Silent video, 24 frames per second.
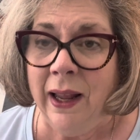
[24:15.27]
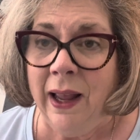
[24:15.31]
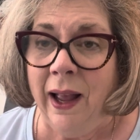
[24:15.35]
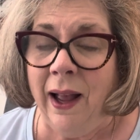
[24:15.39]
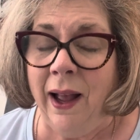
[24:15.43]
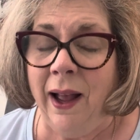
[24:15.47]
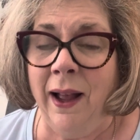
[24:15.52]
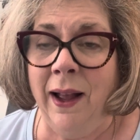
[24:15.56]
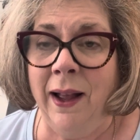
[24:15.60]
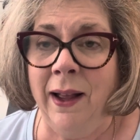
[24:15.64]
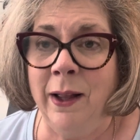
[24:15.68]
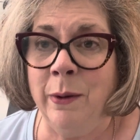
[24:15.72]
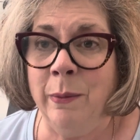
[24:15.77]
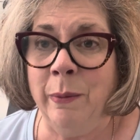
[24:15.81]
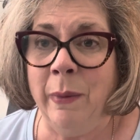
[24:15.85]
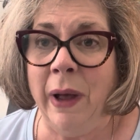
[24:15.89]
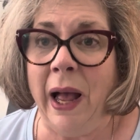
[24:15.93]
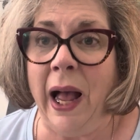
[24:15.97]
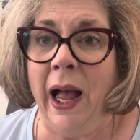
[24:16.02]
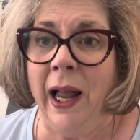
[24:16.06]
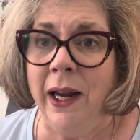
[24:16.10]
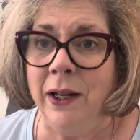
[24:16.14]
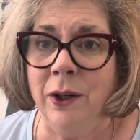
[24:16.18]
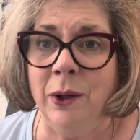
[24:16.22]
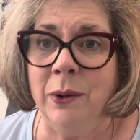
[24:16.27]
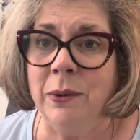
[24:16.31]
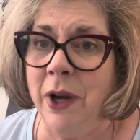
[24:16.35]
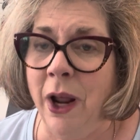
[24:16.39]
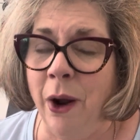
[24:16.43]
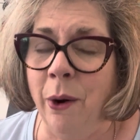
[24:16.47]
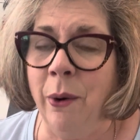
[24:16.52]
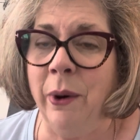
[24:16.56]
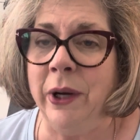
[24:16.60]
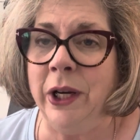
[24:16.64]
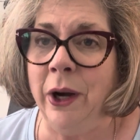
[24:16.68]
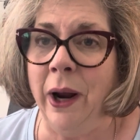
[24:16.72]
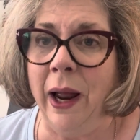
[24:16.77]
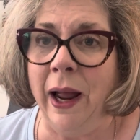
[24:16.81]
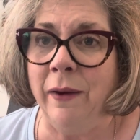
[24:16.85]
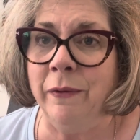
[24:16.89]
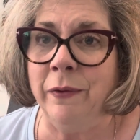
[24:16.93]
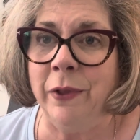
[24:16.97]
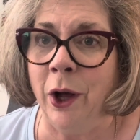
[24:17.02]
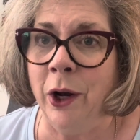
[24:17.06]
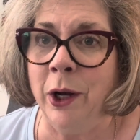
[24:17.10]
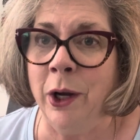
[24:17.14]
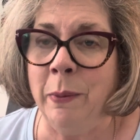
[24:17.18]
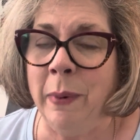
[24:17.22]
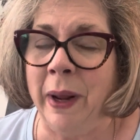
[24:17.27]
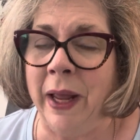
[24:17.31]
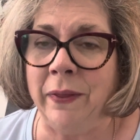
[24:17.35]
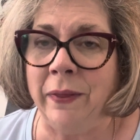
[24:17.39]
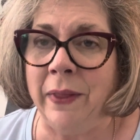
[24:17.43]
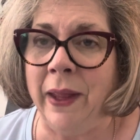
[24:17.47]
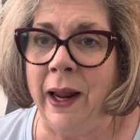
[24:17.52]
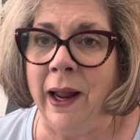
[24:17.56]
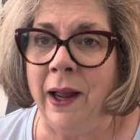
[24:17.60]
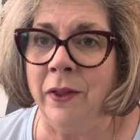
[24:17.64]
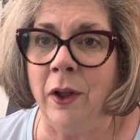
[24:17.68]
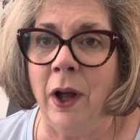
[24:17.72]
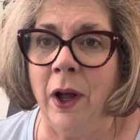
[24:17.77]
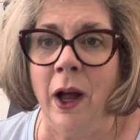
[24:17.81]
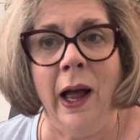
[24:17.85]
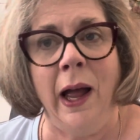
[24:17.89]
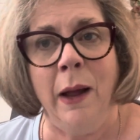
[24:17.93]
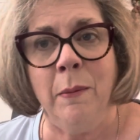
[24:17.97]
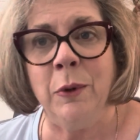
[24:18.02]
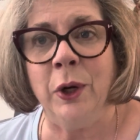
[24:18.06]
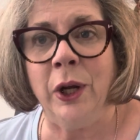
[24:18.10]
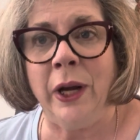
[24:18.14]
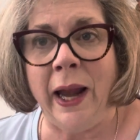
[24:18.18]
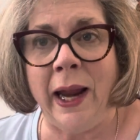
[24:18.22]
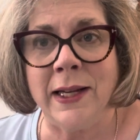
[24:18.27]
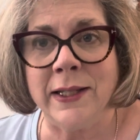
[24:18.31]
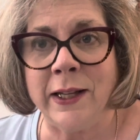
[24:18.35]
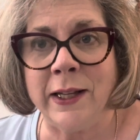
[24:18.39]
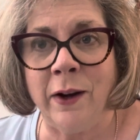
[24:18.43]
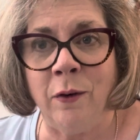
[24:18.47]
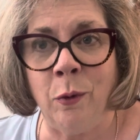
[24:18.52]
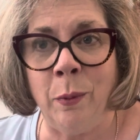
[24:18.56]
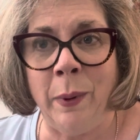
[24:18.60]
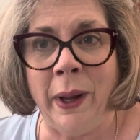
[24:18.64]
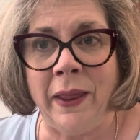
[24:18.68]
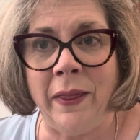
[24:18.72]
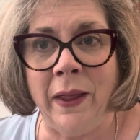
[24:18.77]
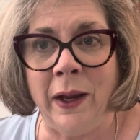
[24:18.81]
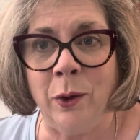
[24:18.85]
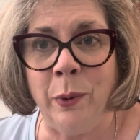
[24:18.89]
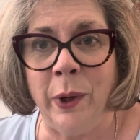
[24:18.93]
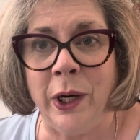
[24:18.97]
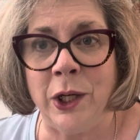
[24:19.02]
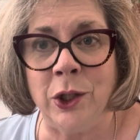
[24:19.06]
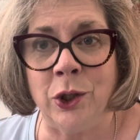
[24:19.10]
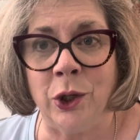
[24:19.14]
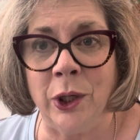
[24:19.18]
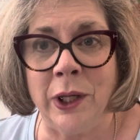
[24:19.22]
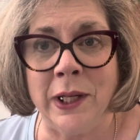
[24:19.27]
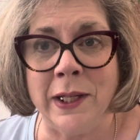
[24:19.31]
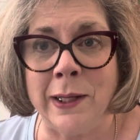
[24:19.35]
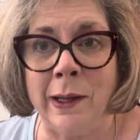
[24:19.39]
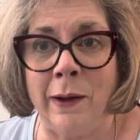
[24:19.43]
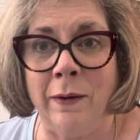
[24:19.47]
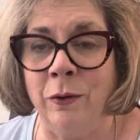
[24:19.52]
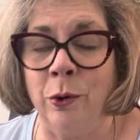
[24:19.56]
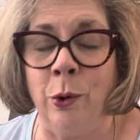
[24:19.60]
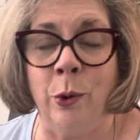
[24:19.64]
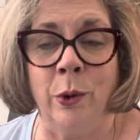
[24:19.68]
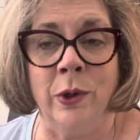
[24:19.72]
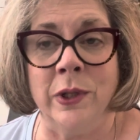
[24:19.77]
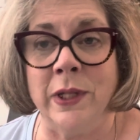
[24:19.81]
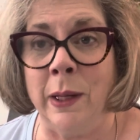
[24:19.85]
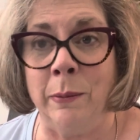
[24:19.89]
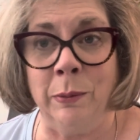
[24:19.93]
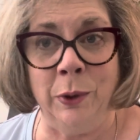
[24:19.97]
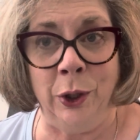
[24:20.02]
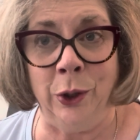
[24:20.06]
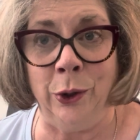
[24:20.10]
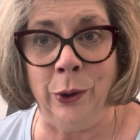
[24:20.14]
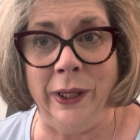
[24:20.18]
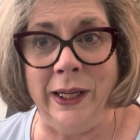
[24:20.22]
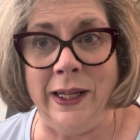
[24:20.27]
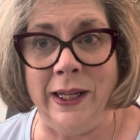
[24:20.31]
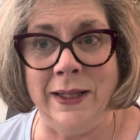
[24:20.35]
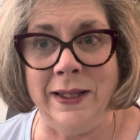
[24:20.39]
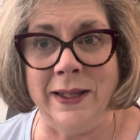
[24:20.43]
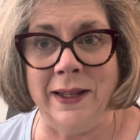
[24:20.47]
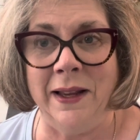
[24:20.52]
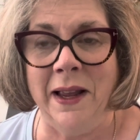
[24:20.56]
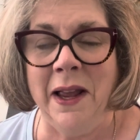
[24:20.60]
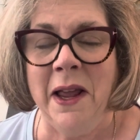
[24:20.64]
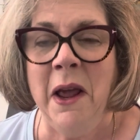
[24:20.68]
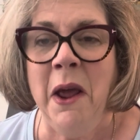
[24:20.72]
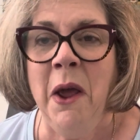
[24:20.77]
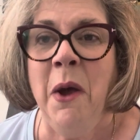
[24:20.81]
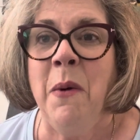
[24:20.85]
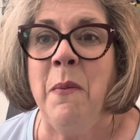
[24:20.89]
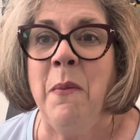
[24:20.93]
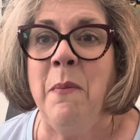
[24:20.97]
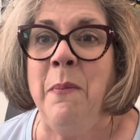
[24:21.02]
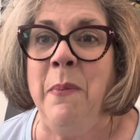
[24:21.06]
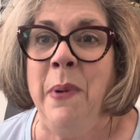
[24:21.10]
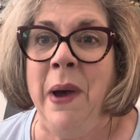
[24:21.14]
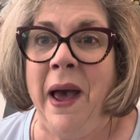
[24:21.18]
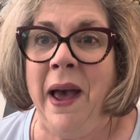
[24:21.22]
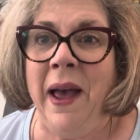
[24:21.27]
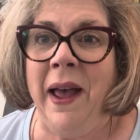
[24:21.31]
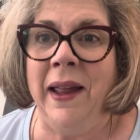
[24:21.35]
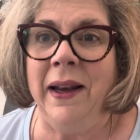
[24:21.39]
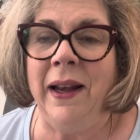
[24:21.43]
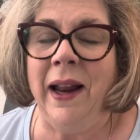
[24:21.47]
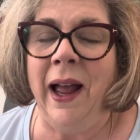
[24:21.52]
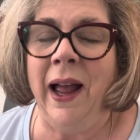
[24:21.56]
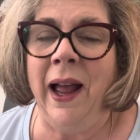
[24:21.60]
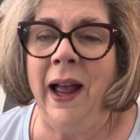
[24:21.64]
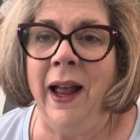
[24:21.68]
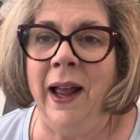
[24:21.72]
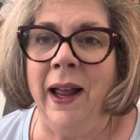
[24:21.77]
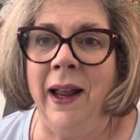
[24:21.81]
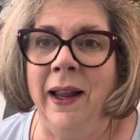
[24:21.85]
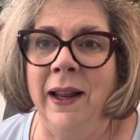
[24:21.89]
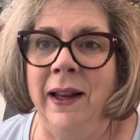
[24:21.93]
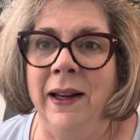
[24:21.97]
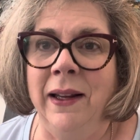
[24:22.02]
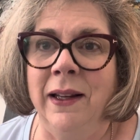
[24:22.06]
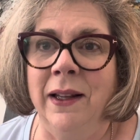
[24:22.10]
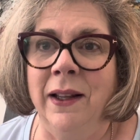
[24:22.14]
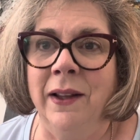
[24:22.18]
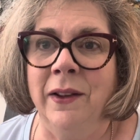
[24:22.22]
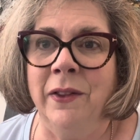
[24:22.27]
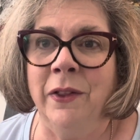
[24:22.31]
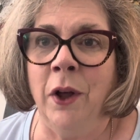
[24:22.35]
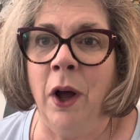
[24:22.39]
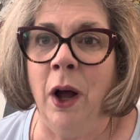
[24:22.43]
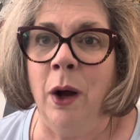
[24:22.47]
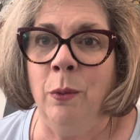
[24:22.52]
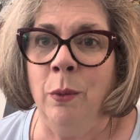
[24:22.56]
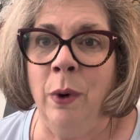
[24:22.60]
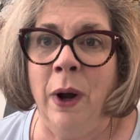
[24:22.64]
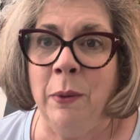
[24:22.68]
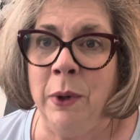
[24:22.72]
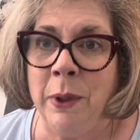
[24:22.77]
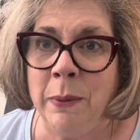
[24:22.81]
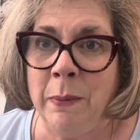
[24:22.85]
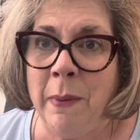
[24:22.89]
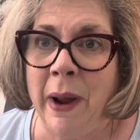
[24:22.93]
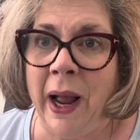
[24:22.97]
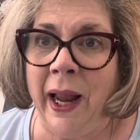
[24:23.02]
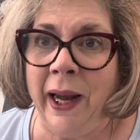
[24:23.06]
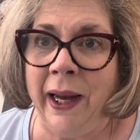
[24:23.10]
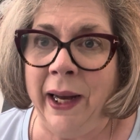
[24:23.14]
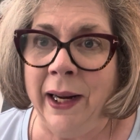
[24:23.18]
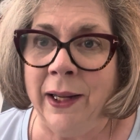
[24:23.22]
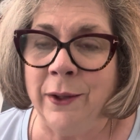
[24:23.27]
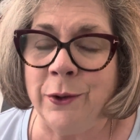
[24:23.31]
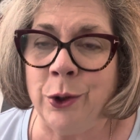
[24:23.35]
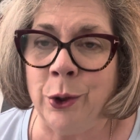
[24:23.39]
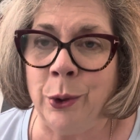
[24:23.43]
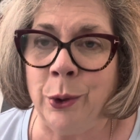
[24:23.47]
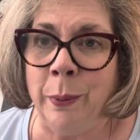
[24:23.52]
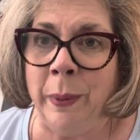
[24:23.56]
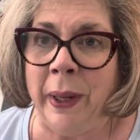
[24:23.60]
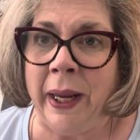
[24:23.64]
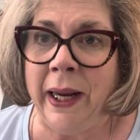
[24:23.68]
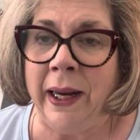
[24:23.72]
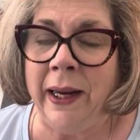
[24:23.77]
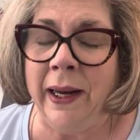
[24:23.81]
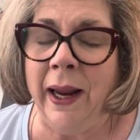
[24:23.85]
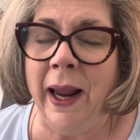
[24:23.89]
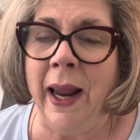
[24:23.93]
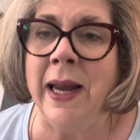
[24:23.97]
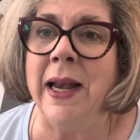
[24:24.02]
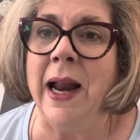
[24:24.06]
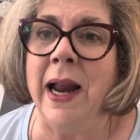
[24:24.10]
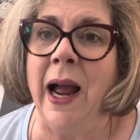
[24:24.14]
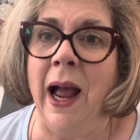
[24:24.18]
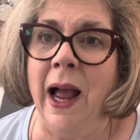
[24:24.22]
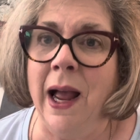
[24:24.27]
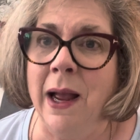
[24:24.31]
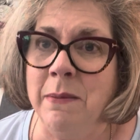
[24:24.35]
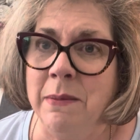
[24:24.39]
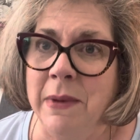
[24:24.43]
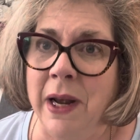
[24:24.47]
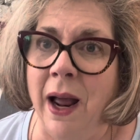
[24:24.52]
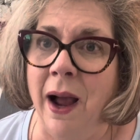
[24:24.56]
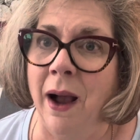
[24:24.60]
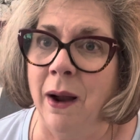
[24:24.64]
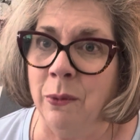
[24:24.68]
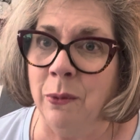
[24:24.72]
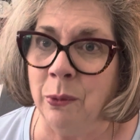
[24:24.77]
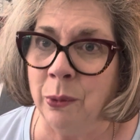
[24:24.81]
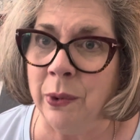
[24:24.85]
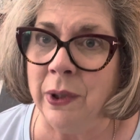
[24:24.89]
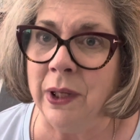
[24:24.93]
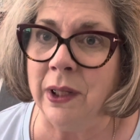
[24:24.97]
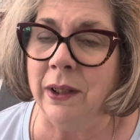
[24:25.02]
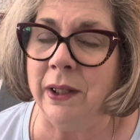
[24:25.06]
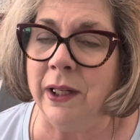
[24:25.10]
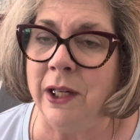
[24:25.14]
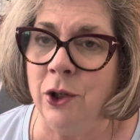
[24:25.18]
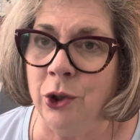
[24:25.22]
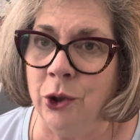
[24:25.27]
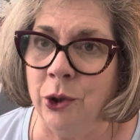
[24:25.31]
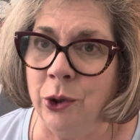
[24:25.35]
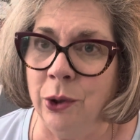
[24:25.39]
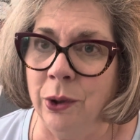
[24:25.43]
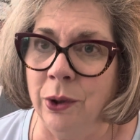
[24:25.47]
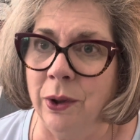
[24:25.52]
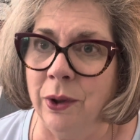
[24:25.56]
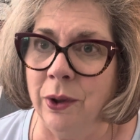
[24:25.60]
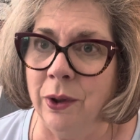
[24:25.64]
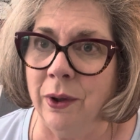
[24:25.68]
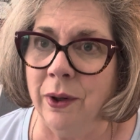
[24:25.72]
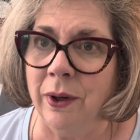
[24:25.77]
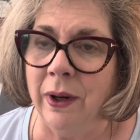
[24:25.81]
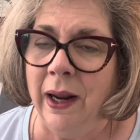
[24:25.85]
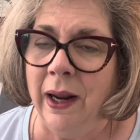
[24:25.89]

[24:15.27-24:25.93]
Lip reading: I don't know. You know, I've thought about that. I thought I'm going to ask everybody that question because, of course, I'm curious. But I thought, what would my answer be? And I'm not really sure.